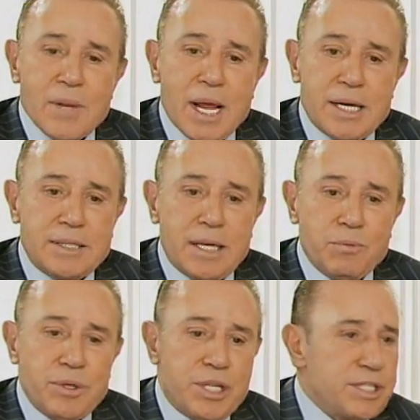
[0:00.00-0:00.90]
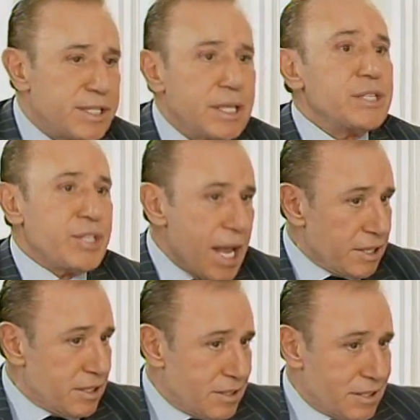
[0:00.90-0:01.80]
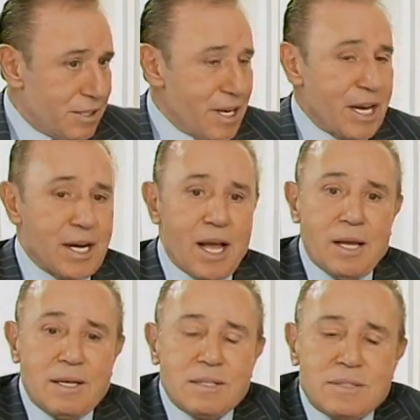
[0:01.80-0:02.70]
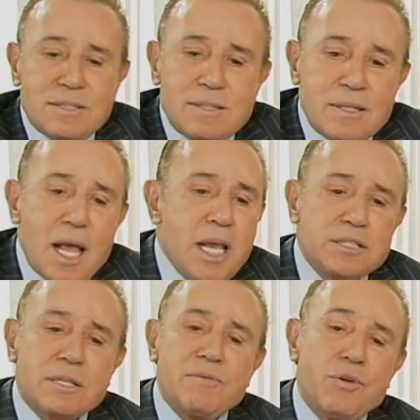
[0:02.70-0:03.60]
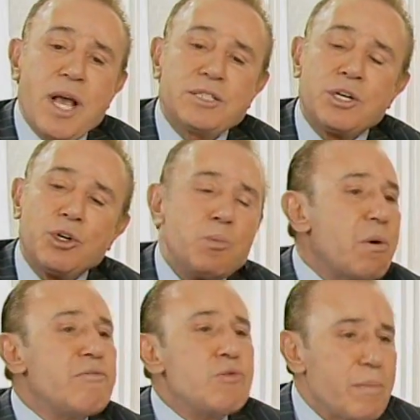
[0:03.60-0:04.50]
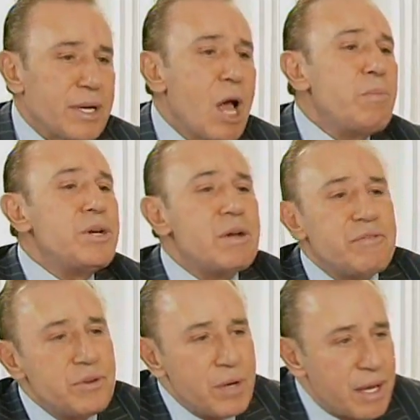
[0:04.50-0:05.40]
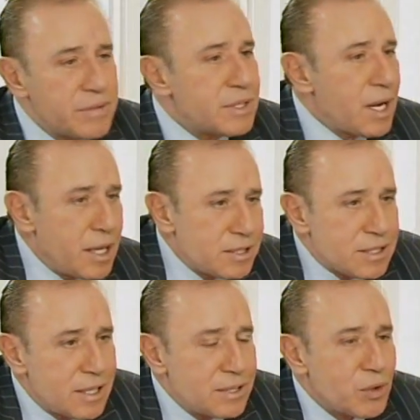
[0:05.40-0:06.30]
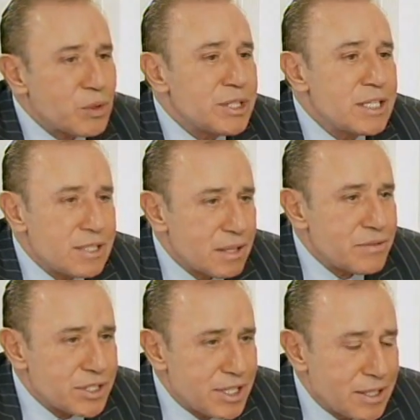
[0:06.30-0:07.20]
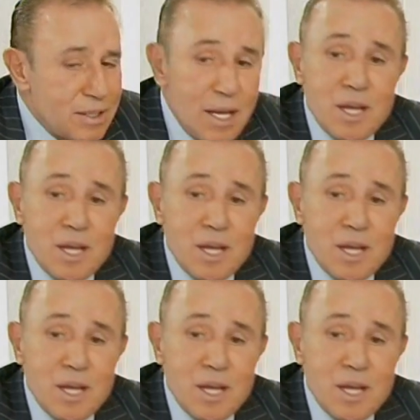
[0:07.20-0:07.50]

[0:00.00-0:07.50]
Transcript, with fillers: and we did tests and I ask, if you ask a group of women, how many of you have dry skin or sensitive skin?